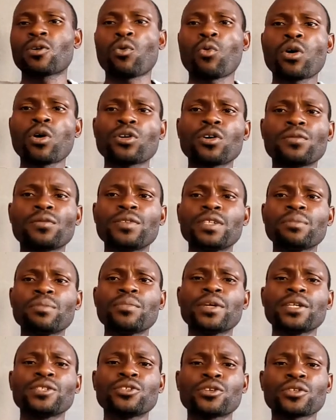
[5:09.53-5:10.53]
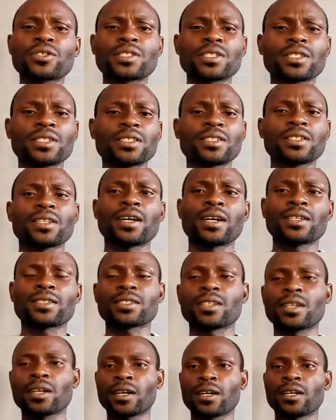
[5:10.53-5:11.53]
One of the major things that
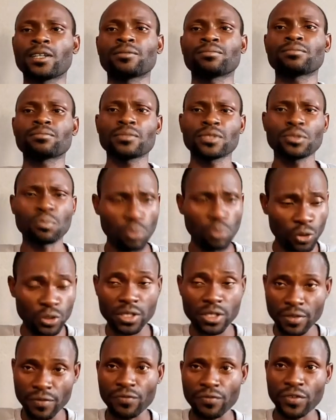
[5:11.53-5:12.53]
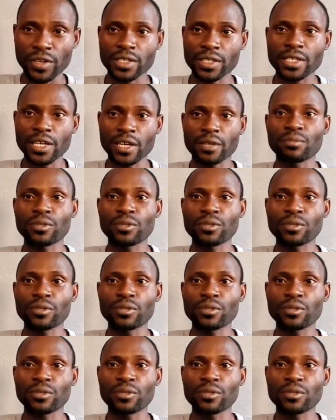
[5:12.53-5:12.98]
motivated